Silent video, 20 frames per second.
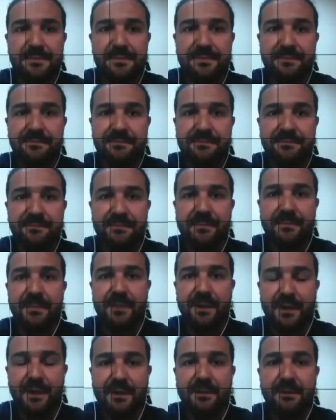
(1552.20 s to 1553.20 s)
the question. I'm not
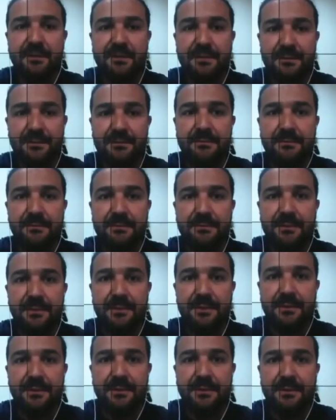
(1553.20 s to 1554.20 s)
entirely sure if
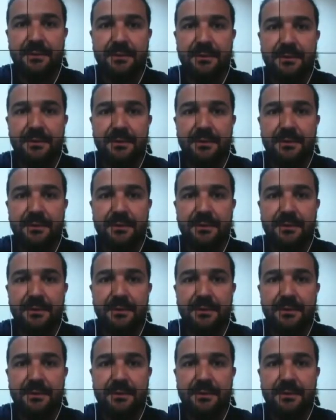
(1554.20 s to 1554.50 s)
that was the